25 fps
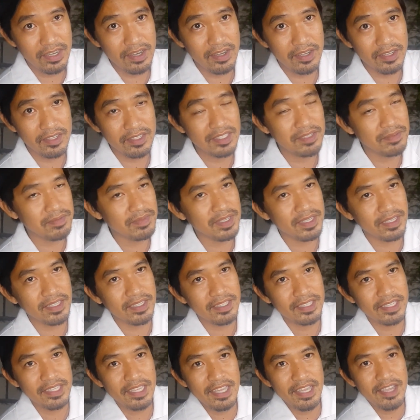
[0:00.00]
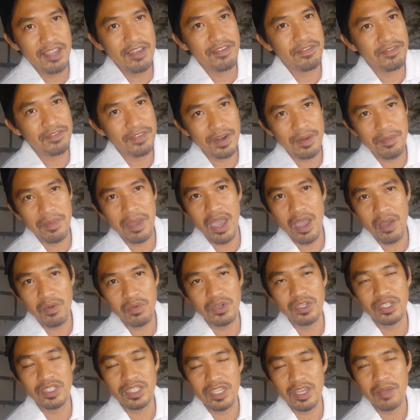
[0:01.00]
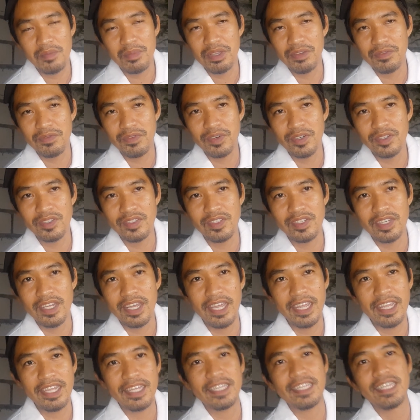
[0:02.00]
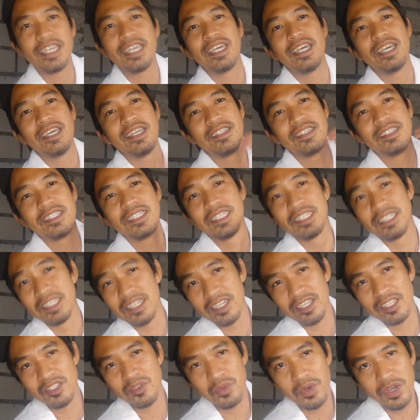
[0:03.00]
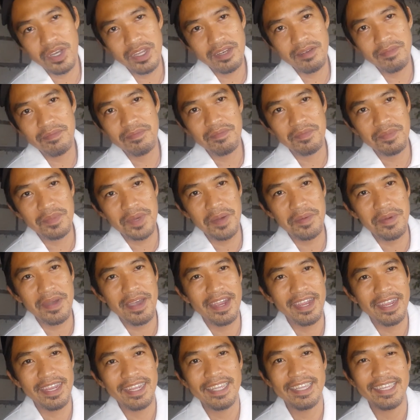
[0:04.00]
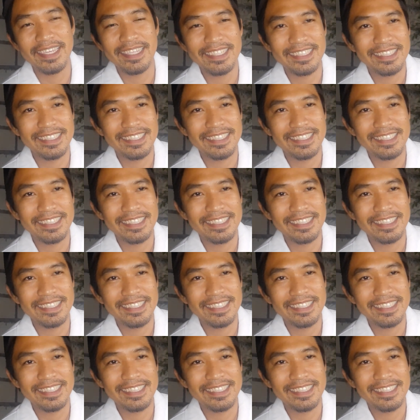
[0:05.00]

something from our topic for today. Till the next one, bye-bye.